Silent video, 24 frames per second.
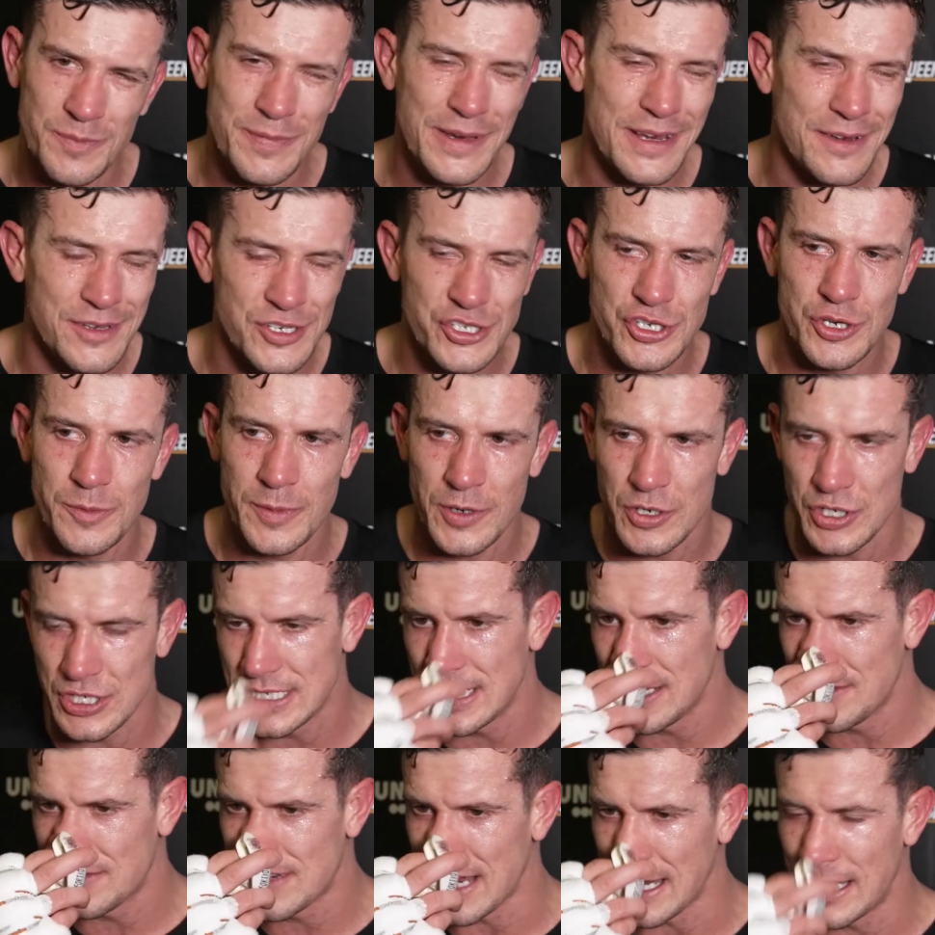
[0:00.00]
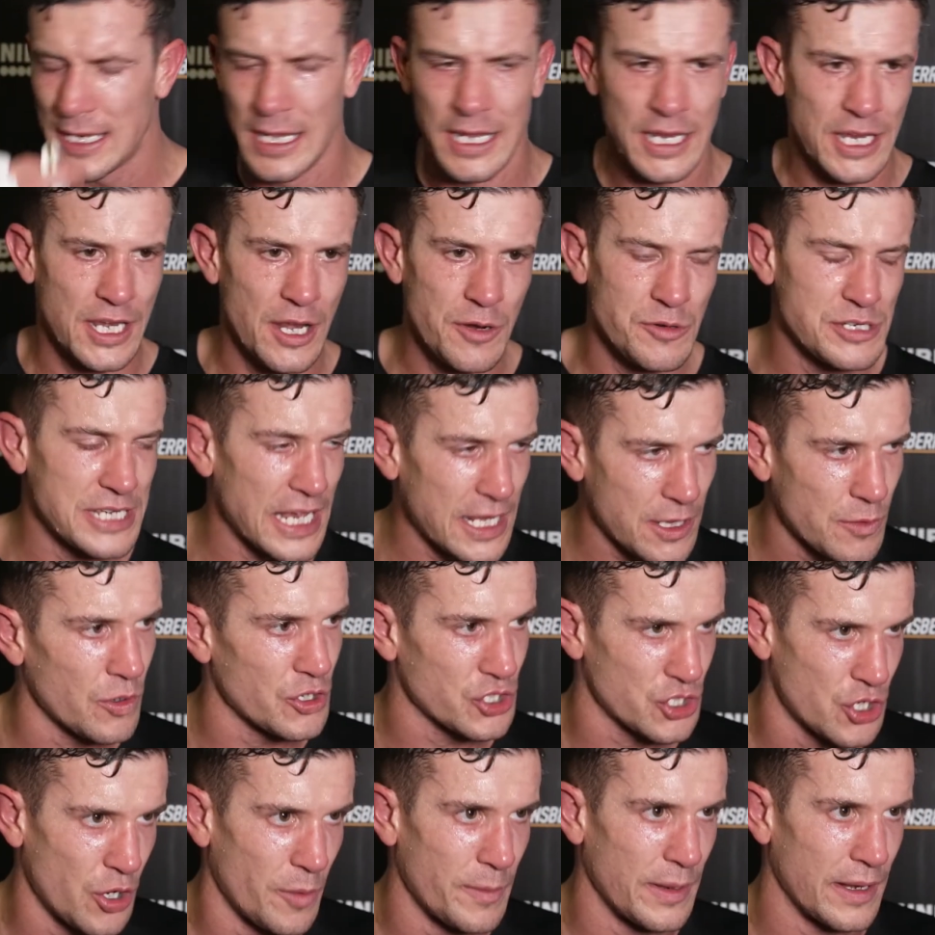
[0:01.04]
a bit stupid because Steve said, you know exactly
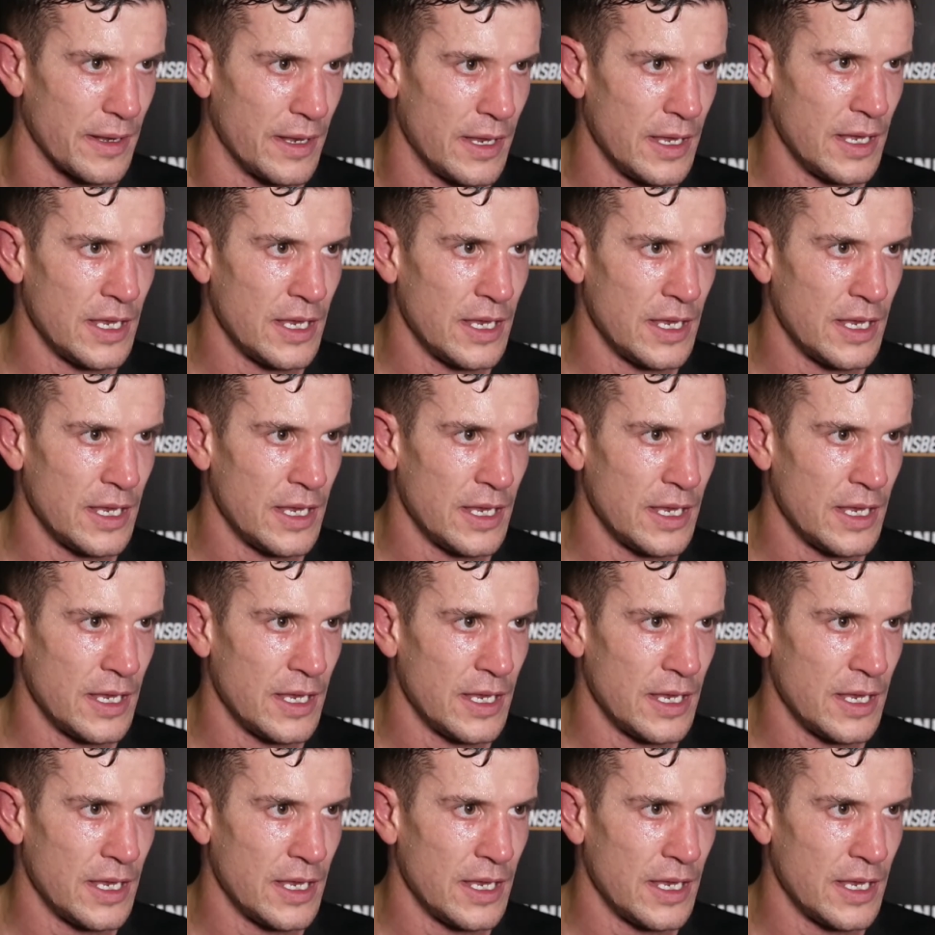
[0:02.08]
what's coming.